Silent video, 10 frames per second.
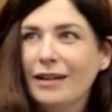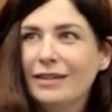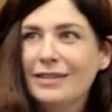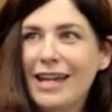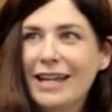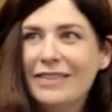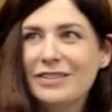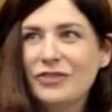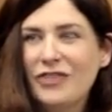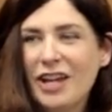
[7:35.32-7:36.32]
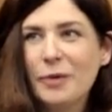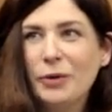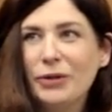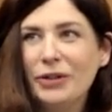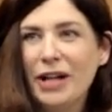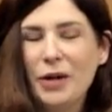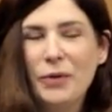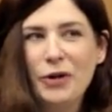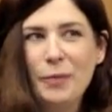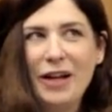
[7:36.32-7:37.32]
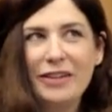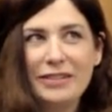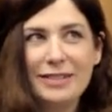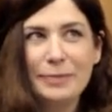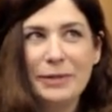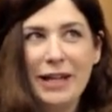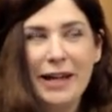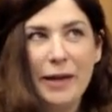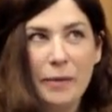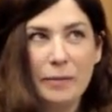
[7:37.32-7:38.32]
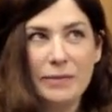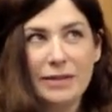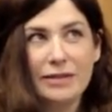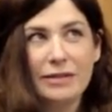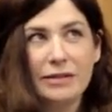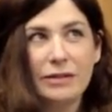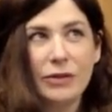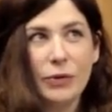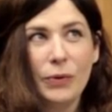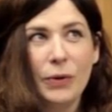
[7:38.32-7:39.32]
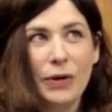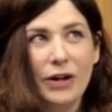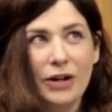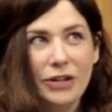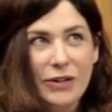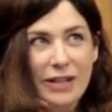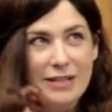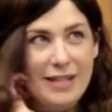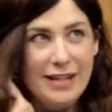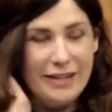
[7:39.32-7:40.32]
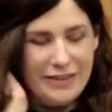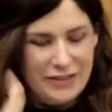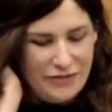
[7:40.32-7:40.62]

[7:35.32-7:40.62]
take this fable I wrote about some lambs, or you can take this